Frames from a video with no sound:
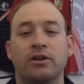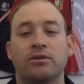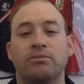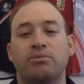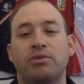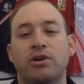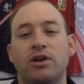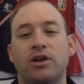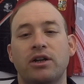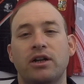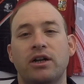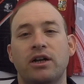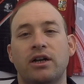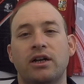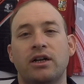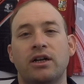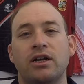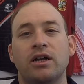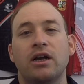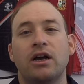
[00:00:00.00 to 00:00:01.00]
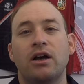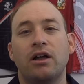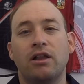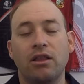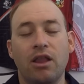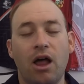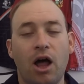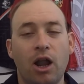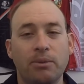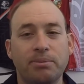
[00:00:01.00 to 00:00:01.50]
but a
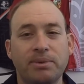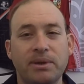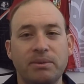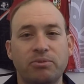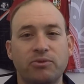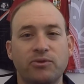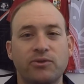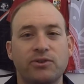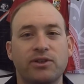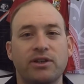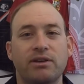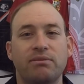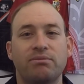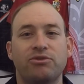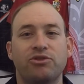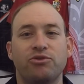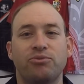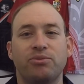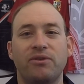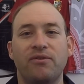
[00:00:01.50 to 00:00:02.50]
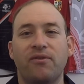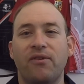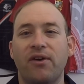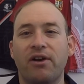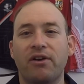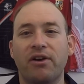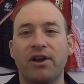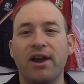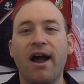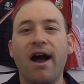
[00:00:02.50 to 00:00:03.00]
lot of people seem to be
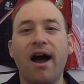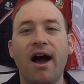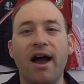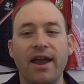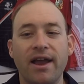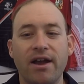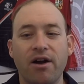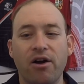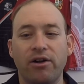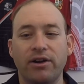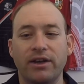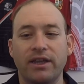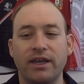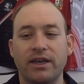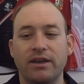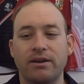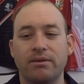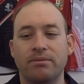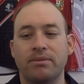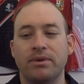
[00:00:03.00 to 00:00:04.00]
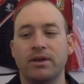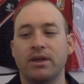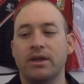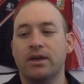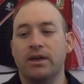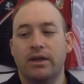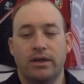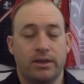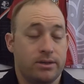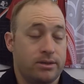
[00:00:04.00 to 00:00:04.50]
very high on him.
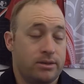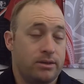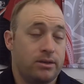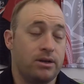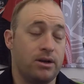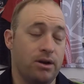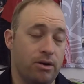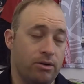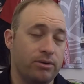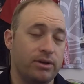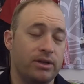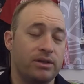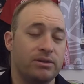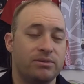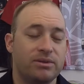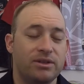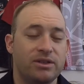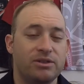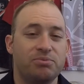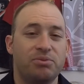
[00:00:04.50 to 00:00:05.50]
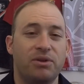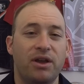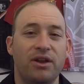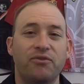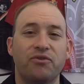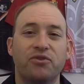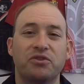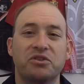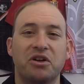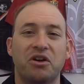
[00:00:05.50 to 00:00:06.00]
He's played
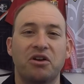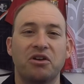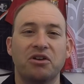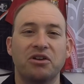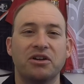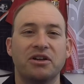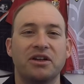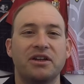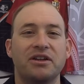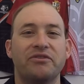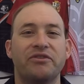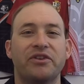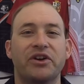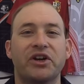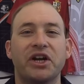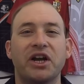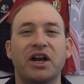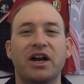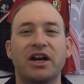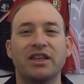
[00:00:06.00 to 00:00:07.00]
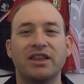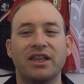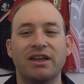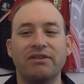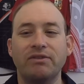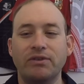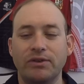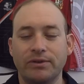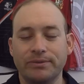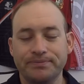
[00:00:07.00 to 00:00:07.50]
for Tonga at a very high
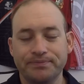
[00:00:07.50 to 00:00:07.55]
level.